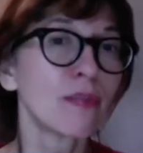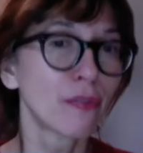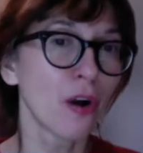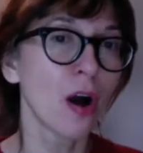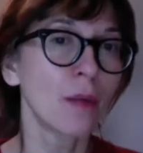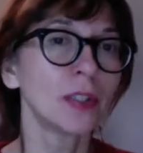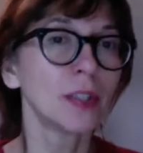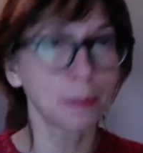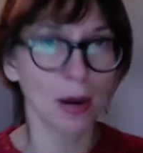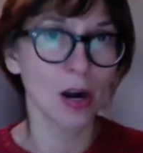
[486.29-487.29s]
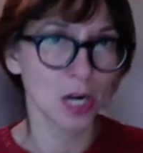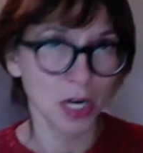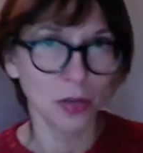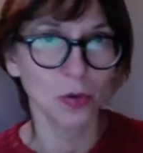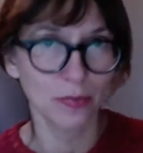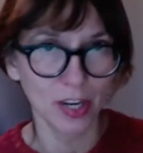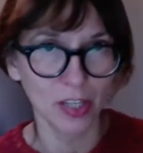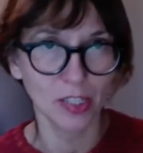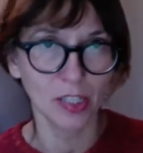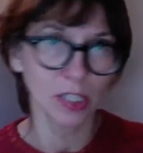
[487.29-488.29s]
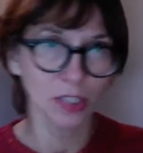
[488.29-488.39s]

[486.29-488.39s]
from the partner university.